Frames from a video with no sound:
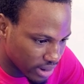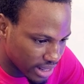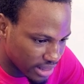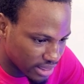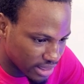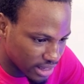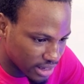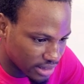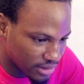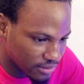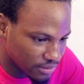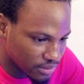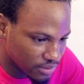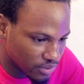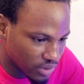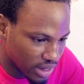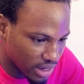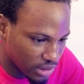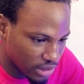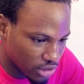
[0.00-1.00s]
right there
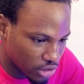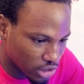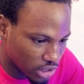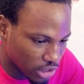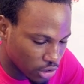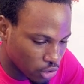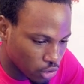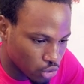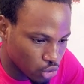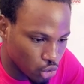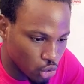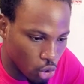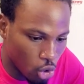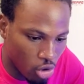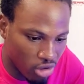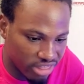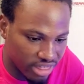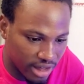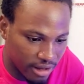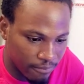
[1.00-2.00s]
click on new
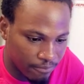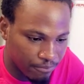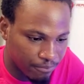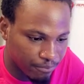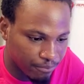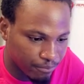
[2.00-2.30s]
order